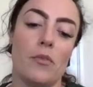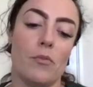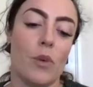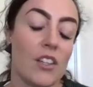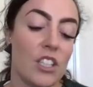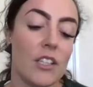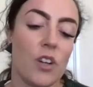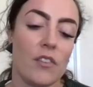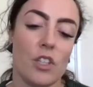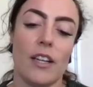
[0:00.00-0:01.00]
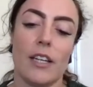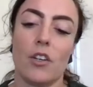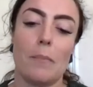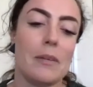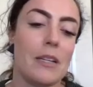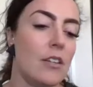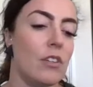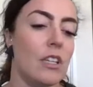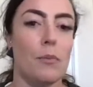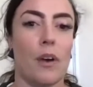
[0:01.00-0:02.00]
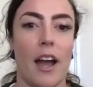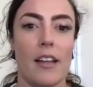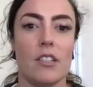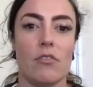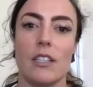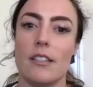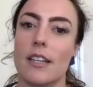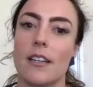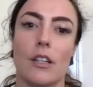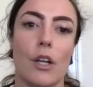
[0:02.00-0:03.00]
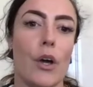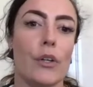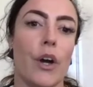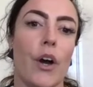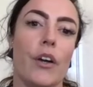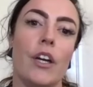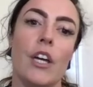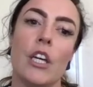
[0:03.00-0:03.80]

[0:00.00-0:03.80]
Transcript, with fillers: we actually try to do like a complete rebrand, redesigning the logo,